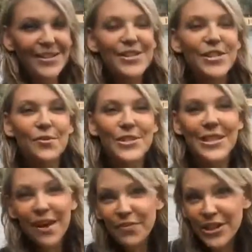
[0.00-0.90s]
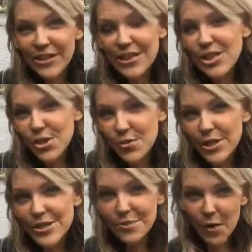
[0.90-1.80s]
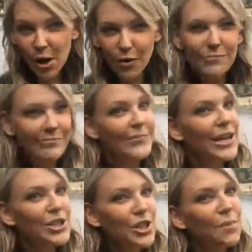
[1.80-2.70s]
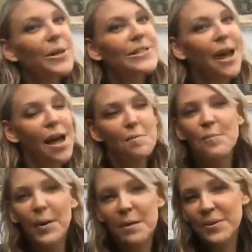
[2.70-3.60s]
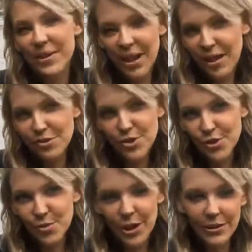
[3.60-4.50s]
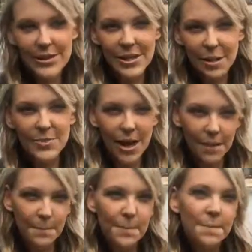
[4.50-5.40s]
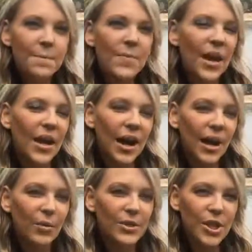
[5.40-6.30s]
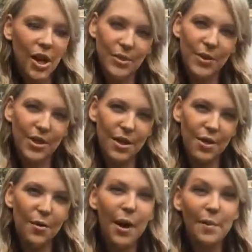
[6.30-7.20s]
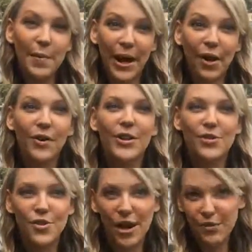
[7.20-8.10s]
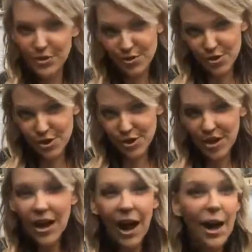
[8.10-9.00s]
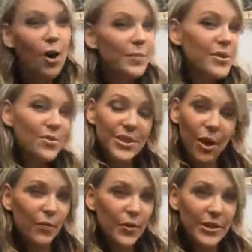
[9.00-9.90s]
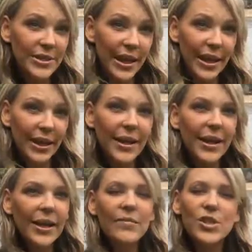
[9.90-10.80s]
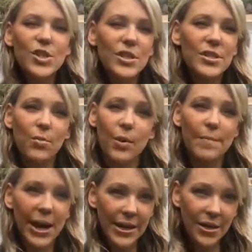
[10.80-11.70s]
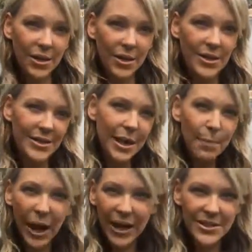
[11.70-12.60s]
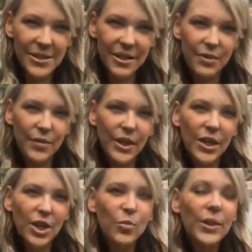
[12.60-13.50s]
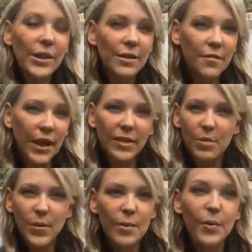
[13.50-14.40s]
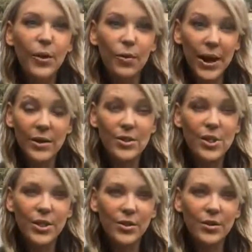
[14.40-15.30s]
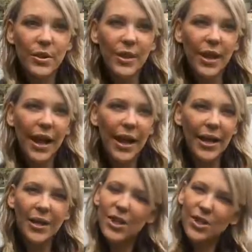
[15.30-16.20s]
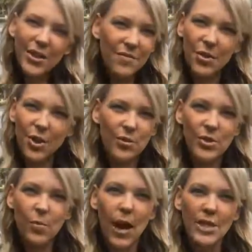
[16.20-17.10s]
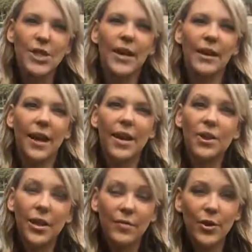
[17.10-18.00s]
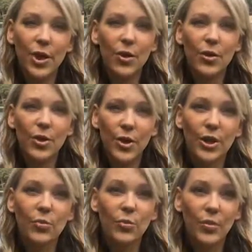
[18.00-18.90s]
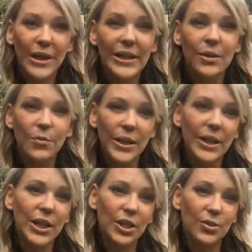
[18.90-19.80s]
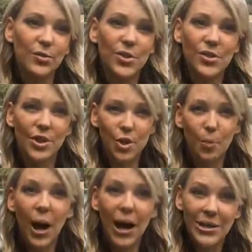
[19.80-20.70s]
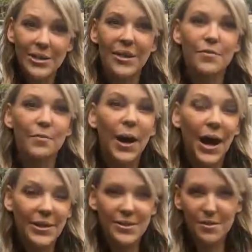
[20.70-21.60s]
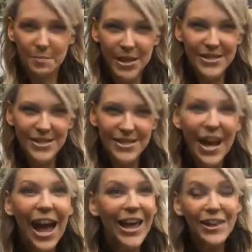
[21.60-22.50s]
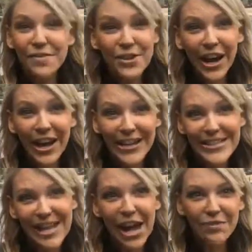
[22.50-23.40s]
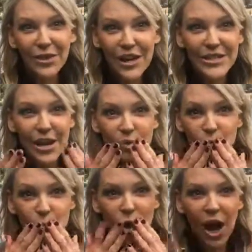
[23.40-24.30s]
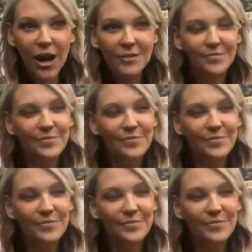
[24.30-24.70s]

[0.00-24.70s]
So definitely tune in tomorrow. Not sure what time, probably in the afternoon around the same time. And I will talk with you about your travel nutrition. I hope this was helpful today, even just as a reminder, stay positive. You really affect the people around you, and you never know who's watching, and you never know who can really, really use your positive message. I love you guys. Have a great day. Mwah.